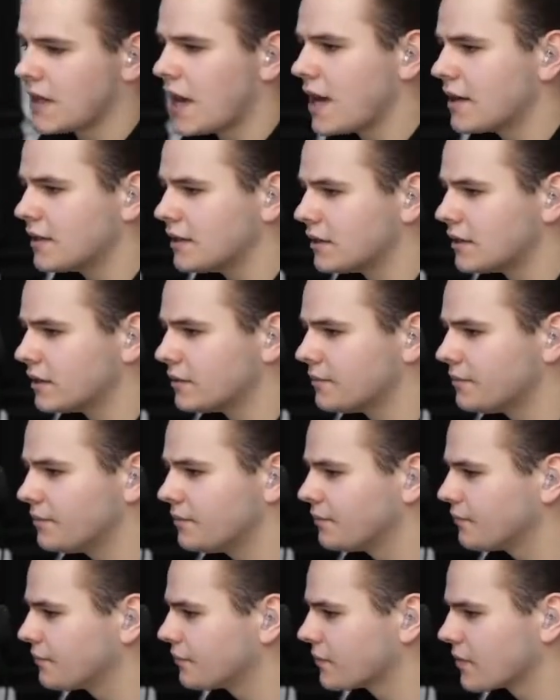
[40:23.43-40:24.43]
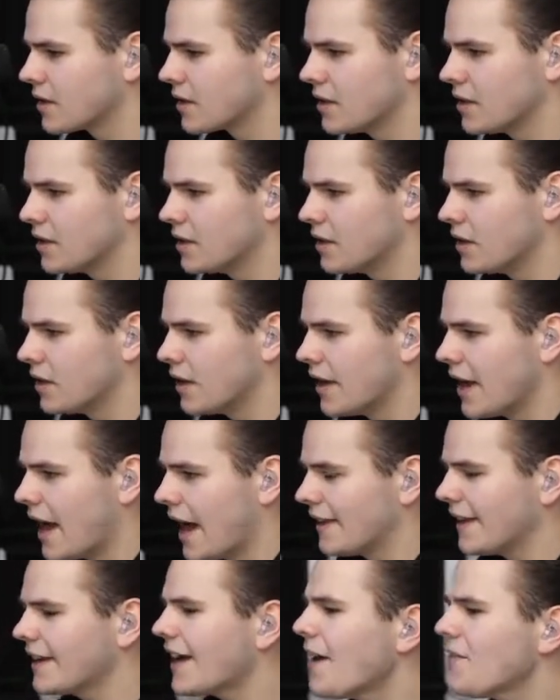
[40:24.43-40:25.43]
Not here.
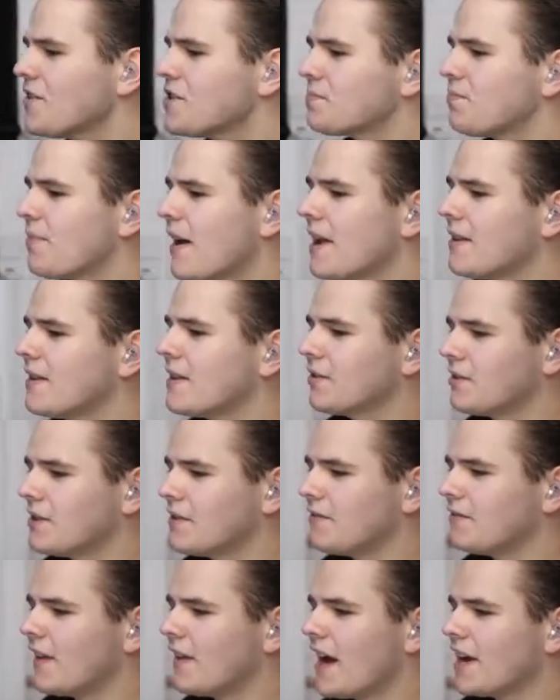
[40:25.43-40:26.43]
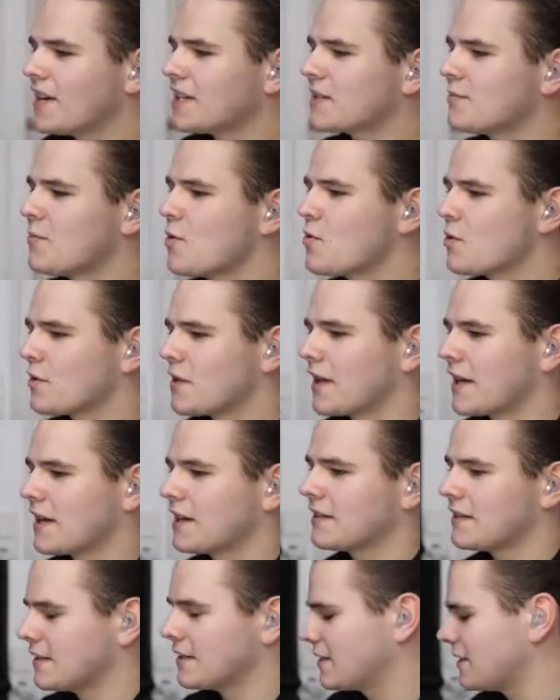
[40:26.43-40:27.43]
I like how this plane literally flies smoother than
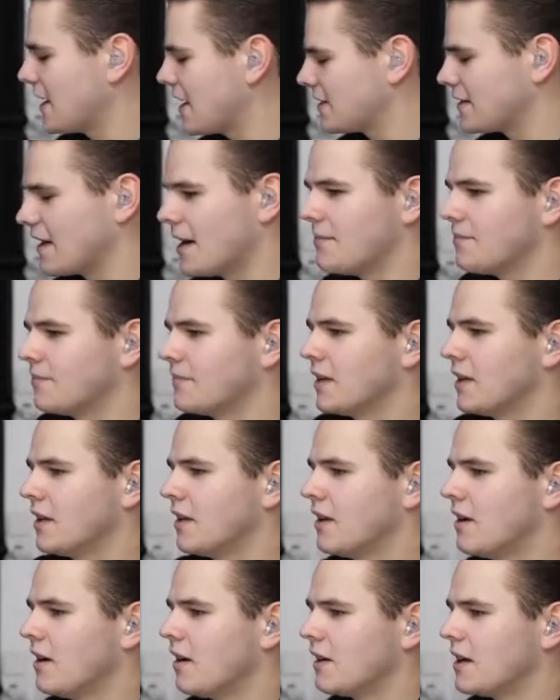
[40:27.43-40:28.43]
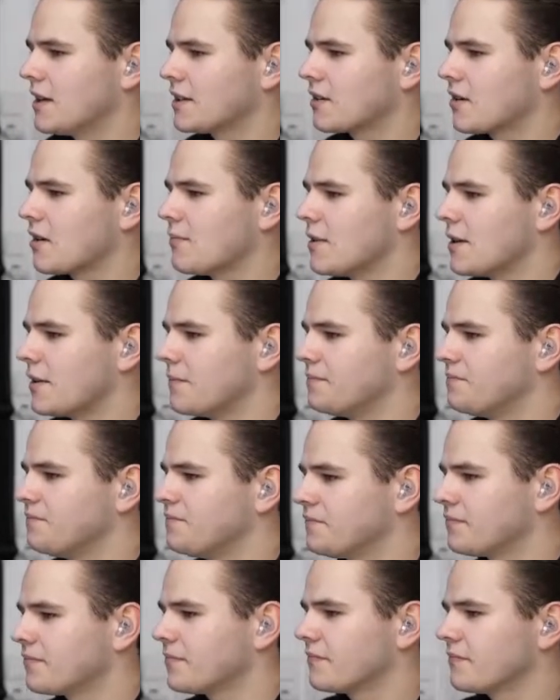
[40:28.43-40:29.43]
like a Cessna. Alright, let's come on.
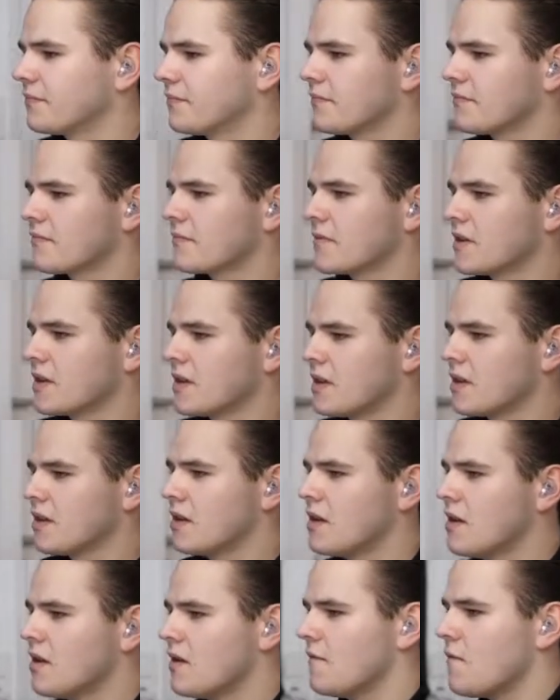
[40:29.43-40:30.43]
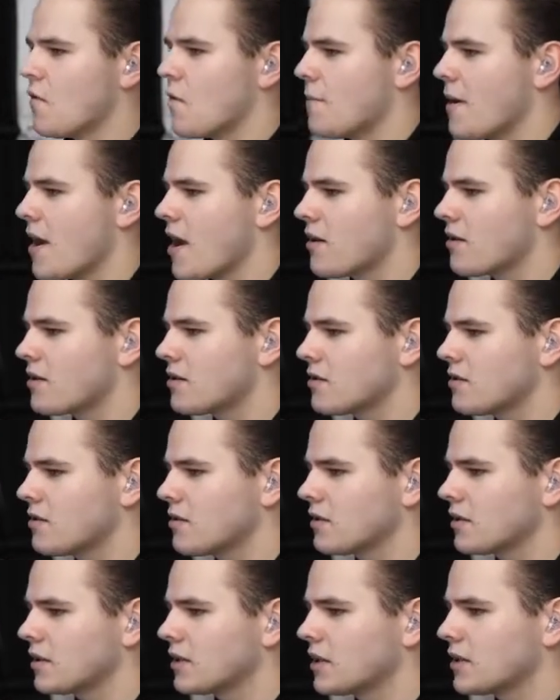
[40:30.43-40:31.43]
Full power.
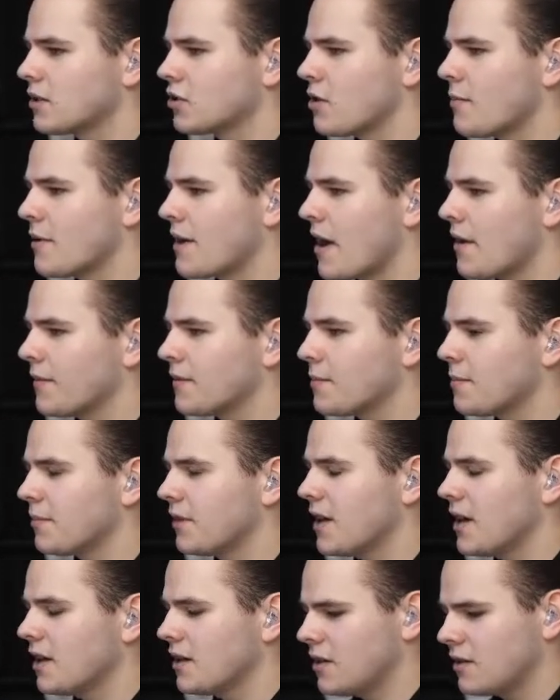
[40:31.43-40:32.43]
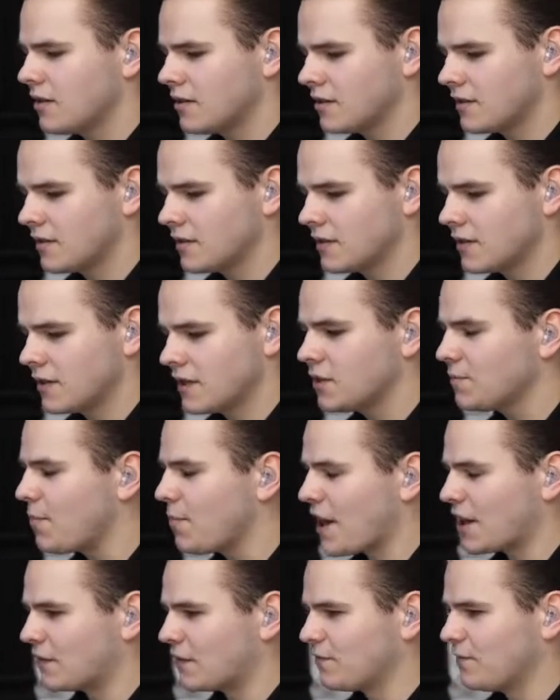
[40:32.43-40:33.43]
Just trim it out, the plane here. This
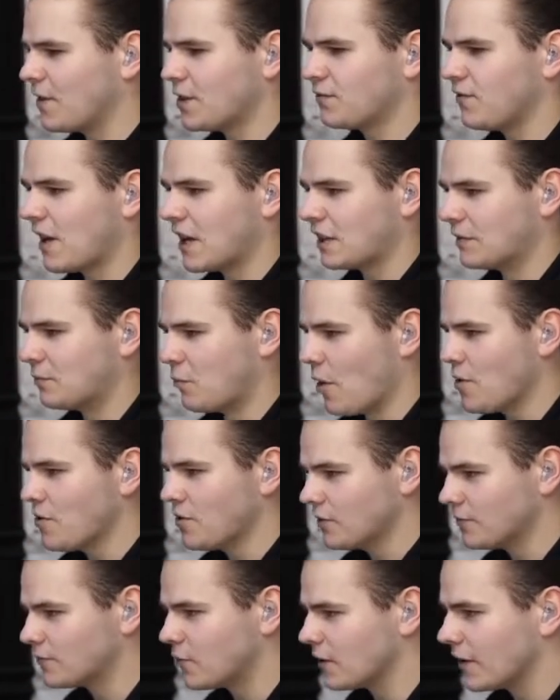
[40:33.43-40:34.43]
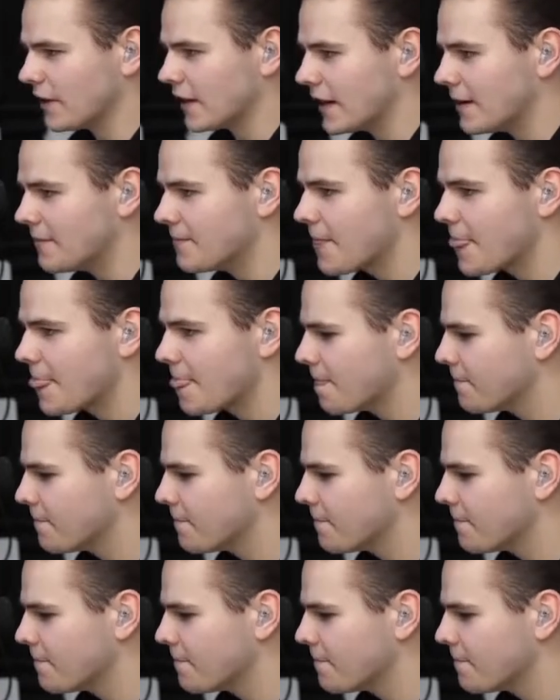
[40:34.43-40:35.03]
flies, this flies wonderfully.